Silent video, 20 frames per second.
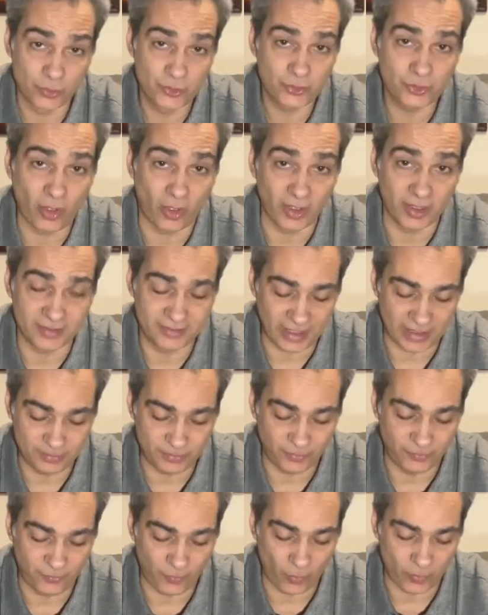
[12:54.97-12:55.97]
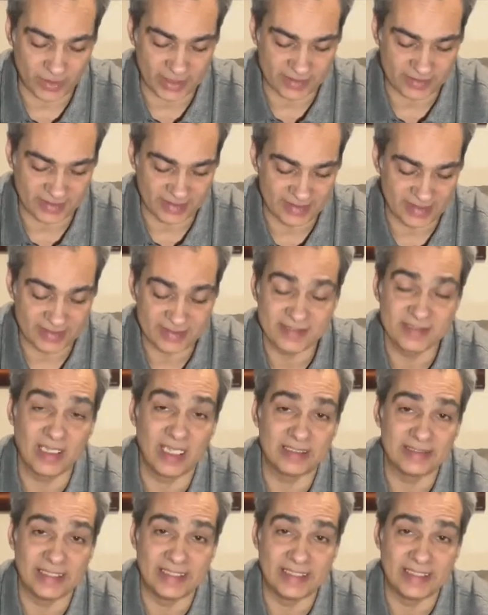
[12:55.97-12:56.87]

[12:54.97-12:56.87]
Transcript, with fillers: Star type of focus, and it's not